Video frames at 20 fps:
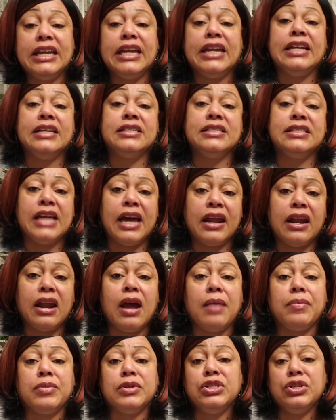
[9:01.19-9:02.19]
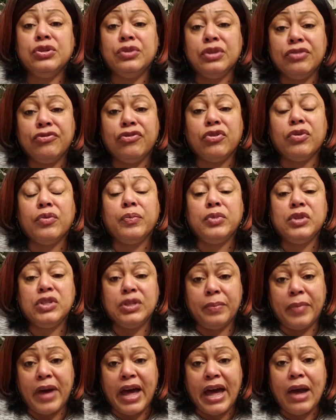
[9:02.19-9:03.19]
and it's not an opportunity to
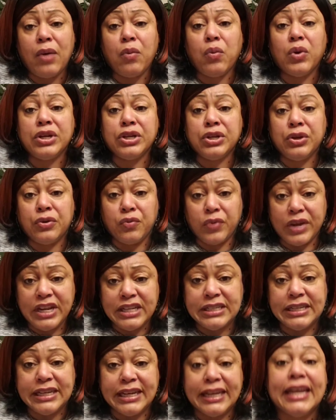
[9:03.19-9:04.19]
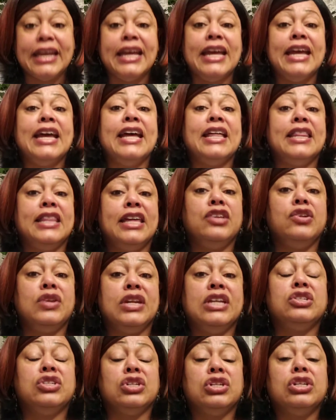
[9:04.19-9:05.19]
buy what you're renting, then you
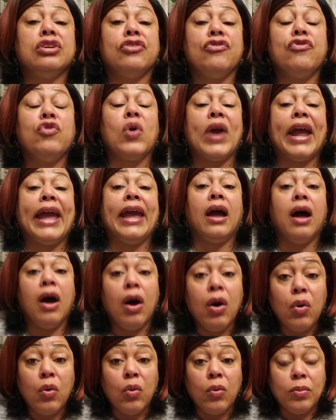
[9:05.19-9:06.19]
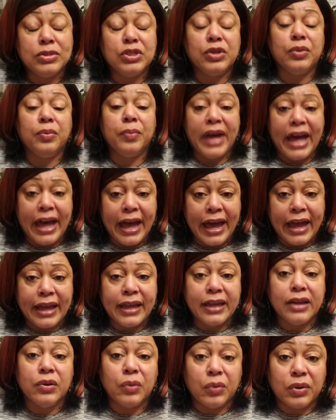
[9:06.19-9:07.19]
need to look for a home to buy
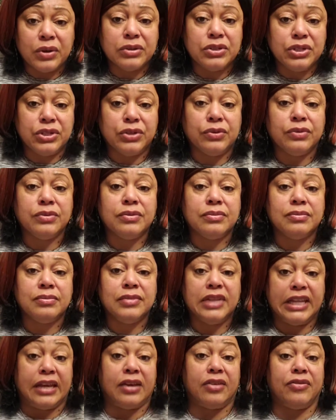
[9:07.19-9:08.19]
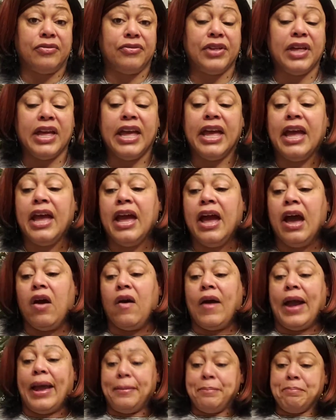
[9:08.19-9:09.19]
in order to live. All
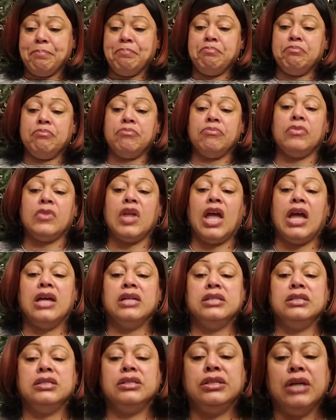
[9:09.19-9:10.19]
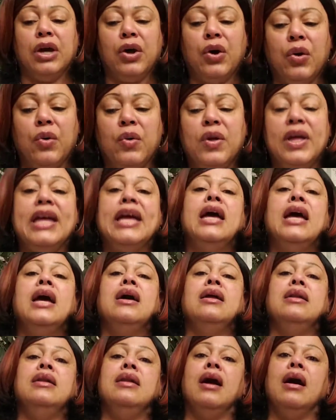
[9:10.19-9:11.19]
right. So
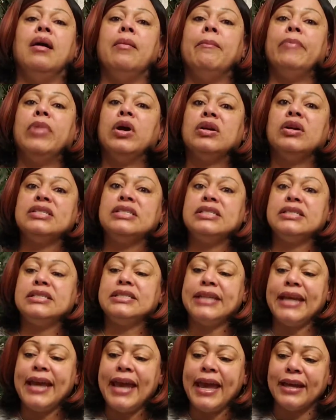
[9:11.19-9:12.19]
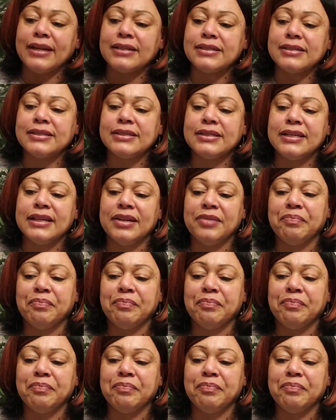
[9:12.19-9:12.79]
number 6,